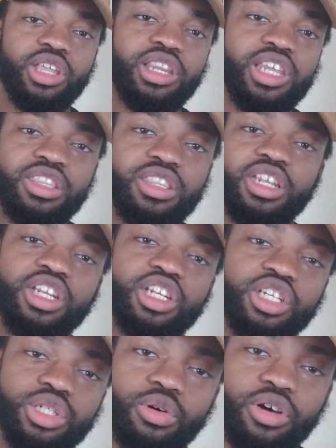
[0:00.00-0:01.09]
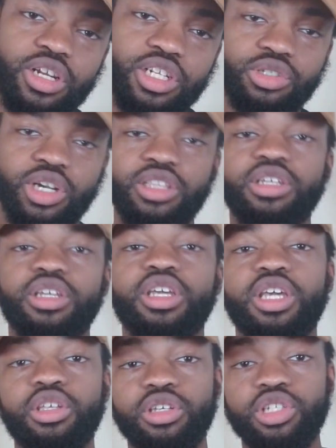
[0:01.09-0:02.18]
You can lengthen it and shorten and strengthen.
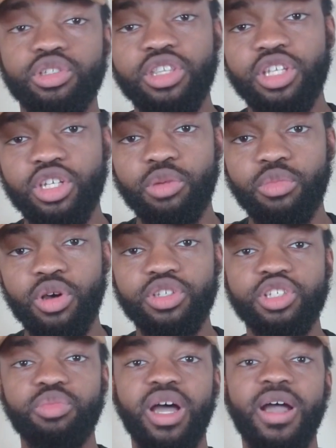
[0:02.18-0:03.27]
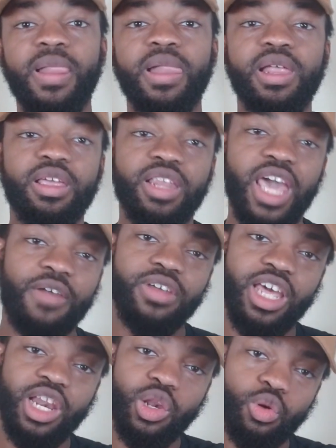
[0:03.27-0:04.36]
You can strengthen your muscles by
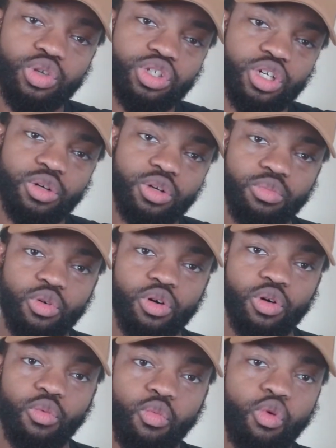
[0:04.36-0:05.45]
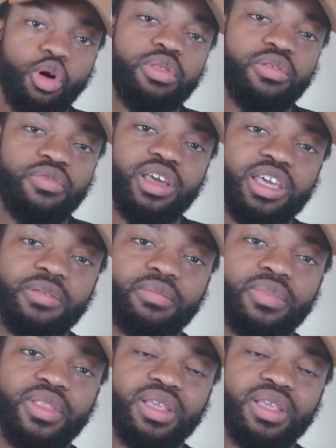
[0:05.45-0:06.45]
having that looser, more warmth feeling,